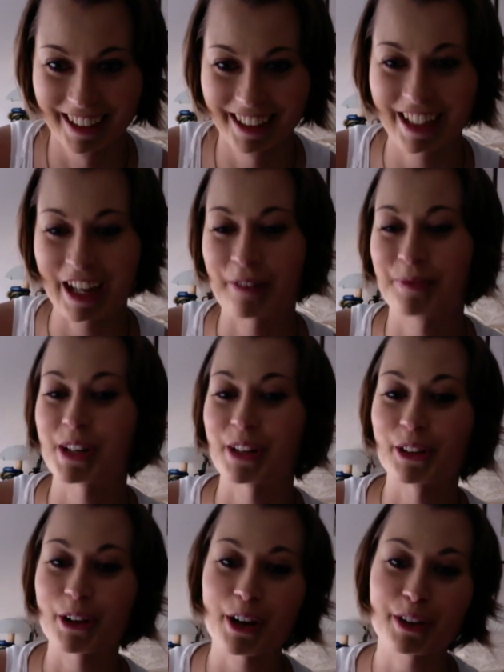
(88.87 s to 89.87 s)
I've done
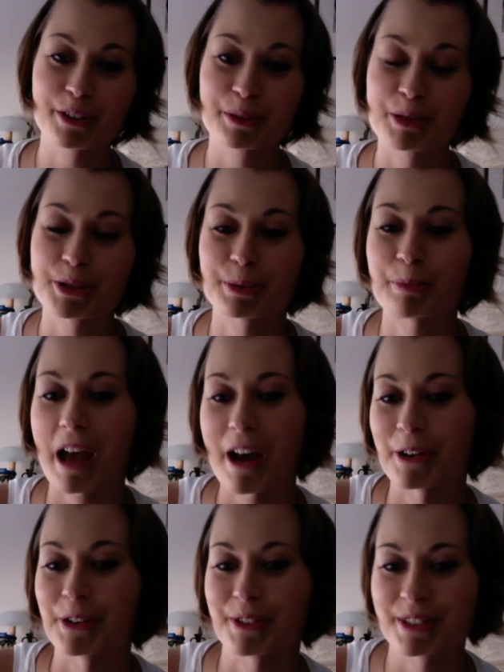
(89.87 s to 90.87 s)
a lot of commercial
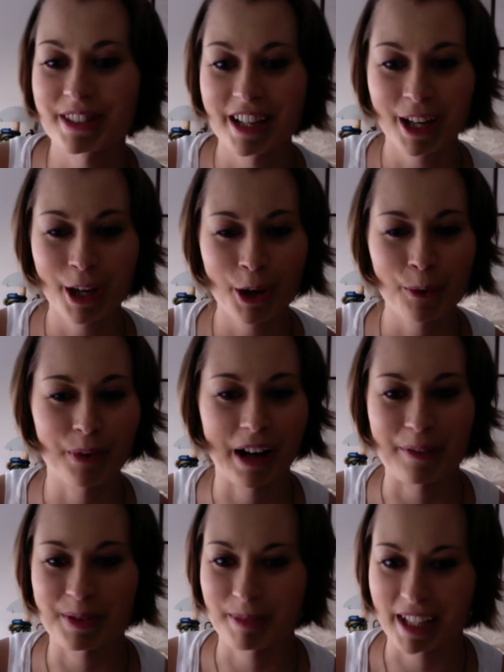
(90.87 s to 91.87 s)
patterns when
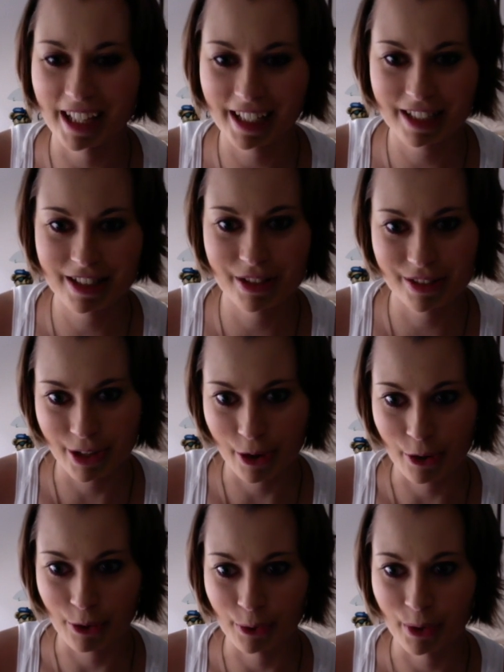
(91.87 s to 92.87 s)
I was beginning to
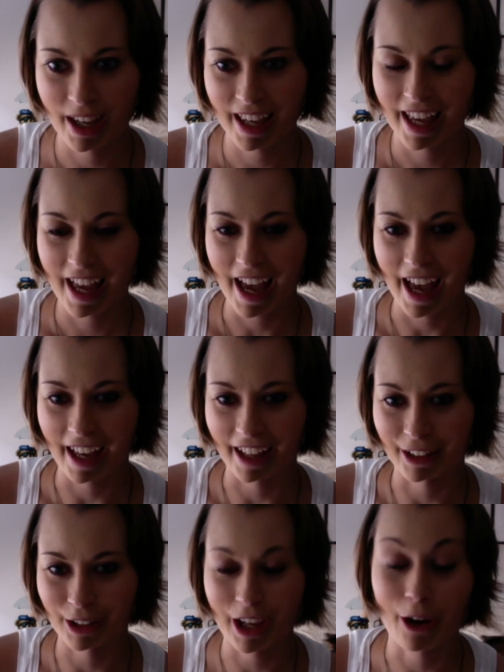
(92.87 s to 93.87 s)
sew,
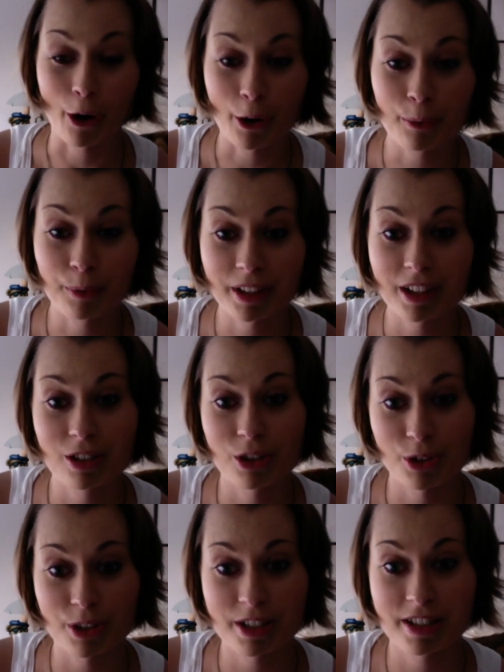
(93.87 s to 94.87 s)
and they are a really
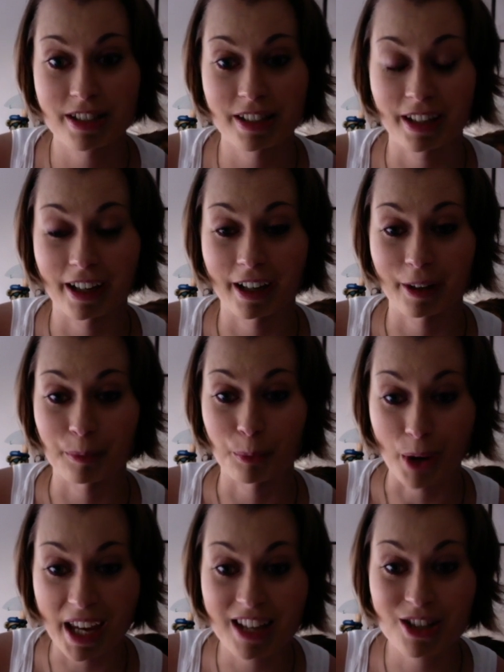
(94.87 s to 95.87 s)
good
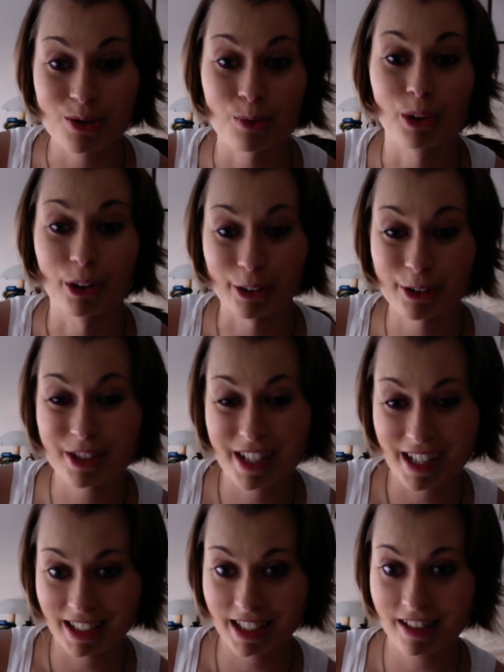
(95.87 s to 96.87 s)
way to learn
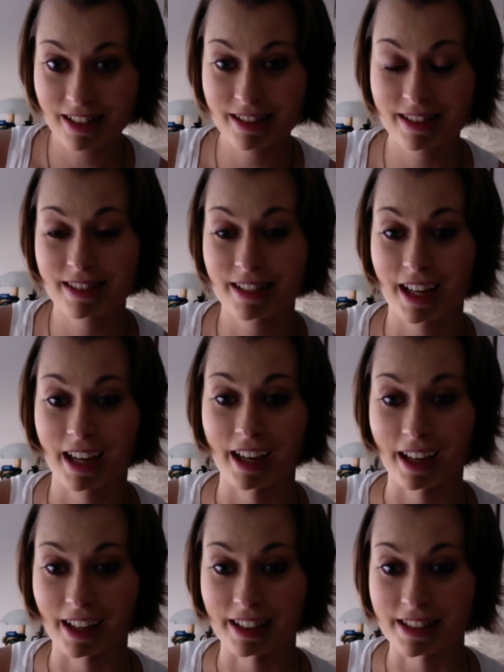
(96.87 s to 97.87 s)
techniques
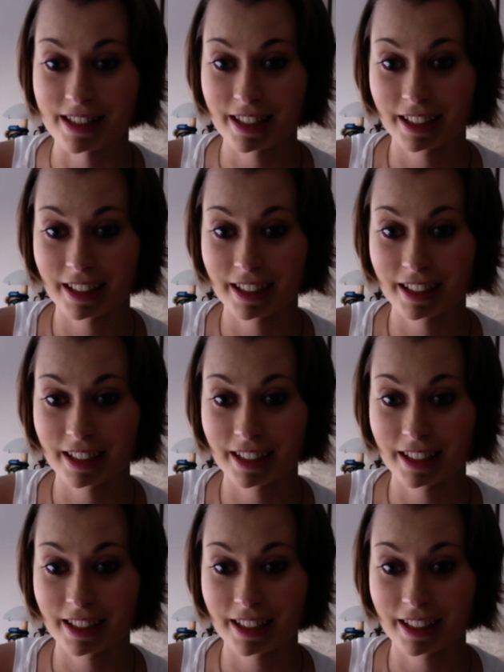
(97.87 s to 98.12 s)
and